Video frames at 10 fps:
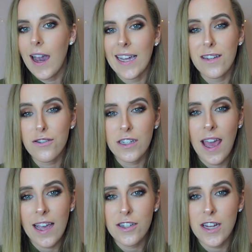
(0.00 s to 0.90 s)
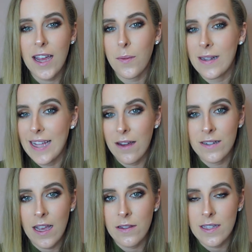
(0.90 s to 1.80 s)
I usually hashtag with
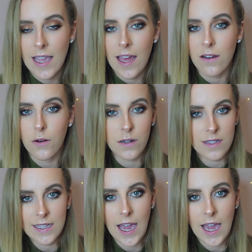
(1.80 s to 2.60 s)
downtown Seattle or